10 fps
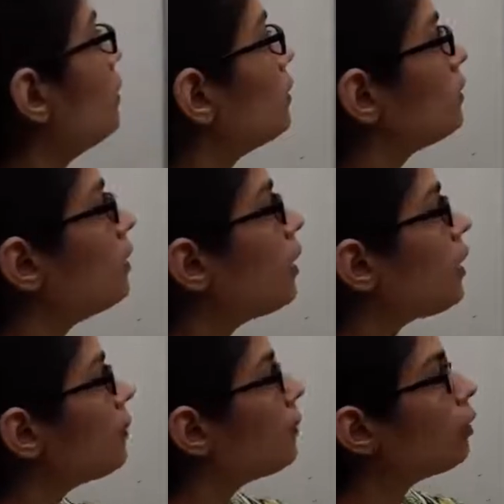the
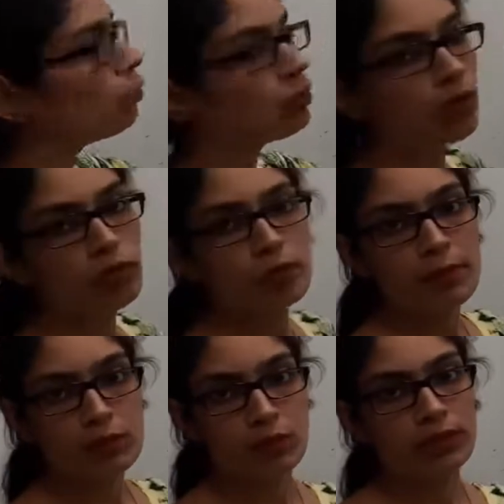amount of
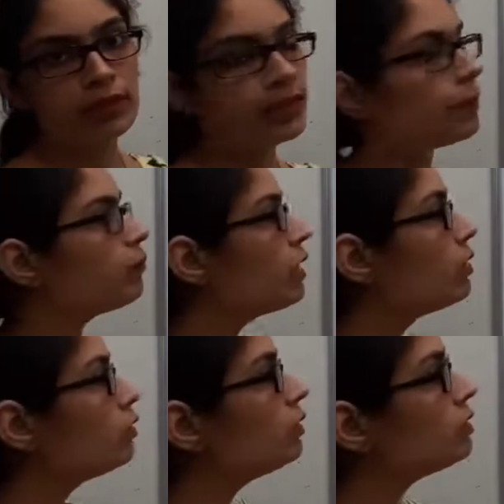maturity.
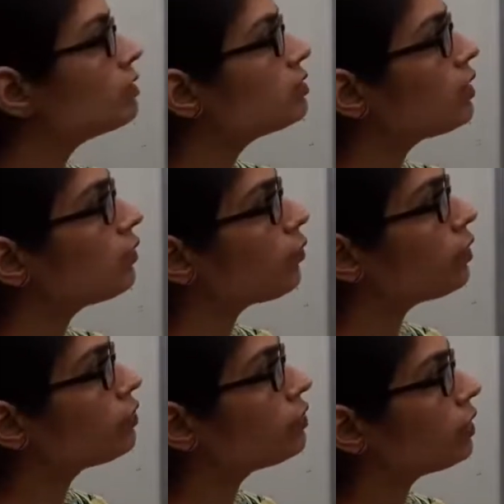So this is our
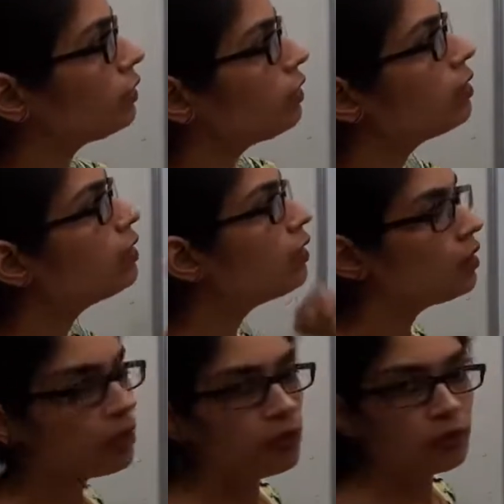question.
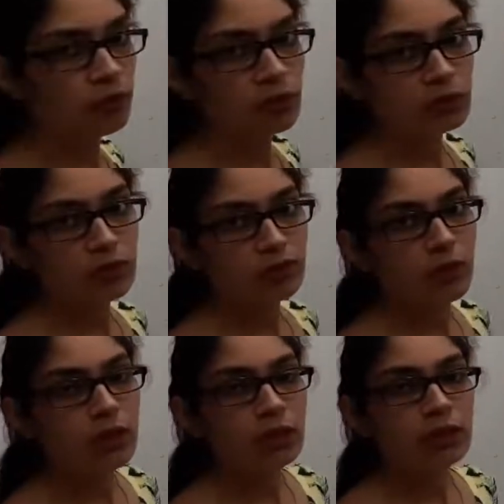First of
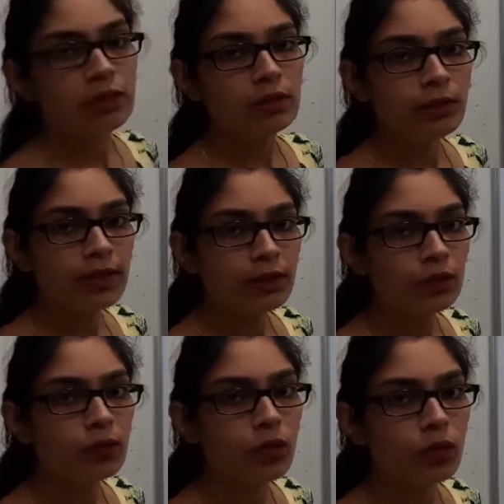all, you need
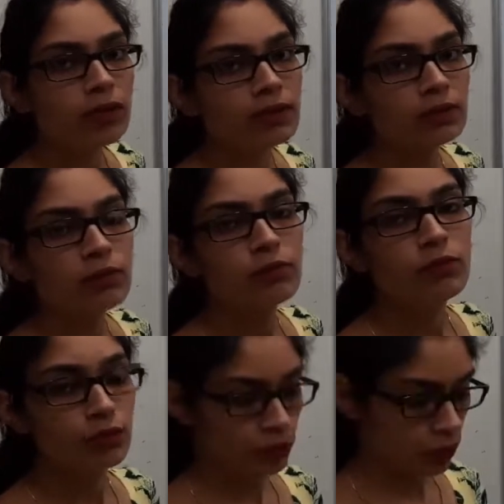to focus
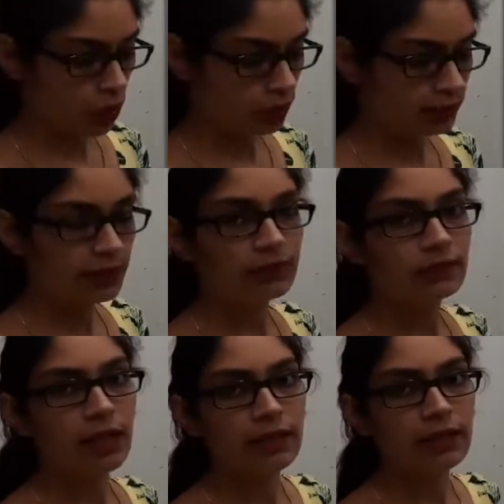which all things
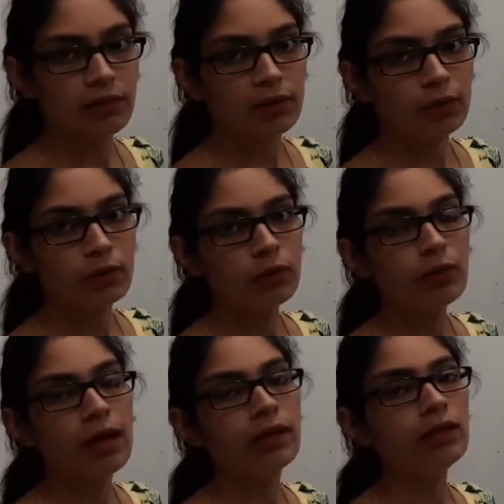are given to you
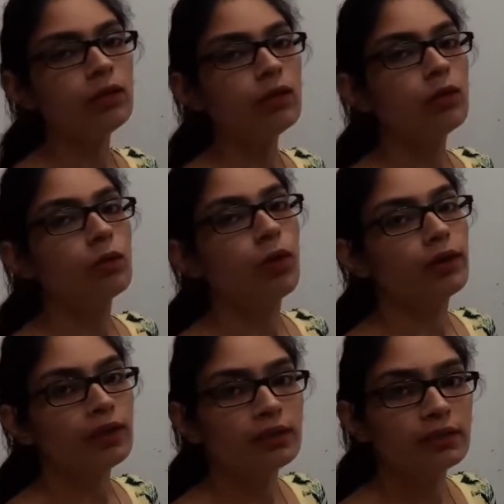and
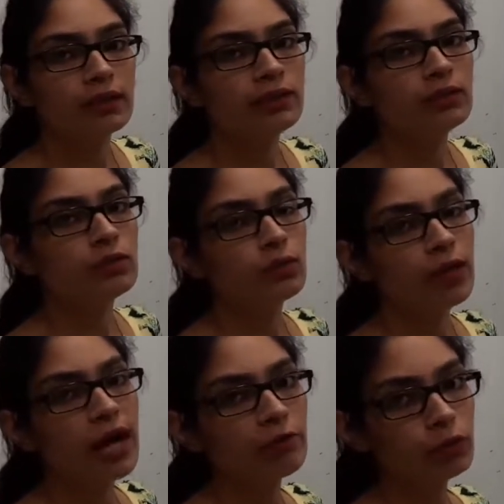what are the things you
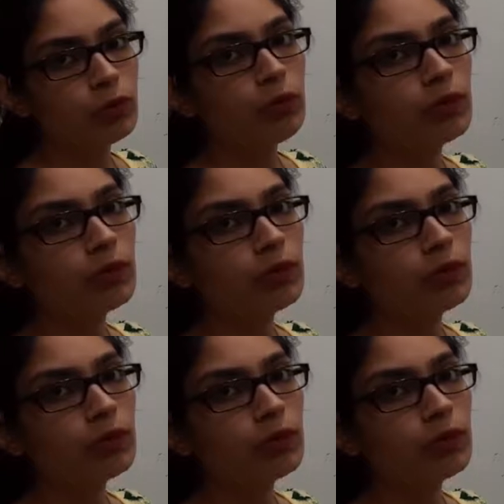have to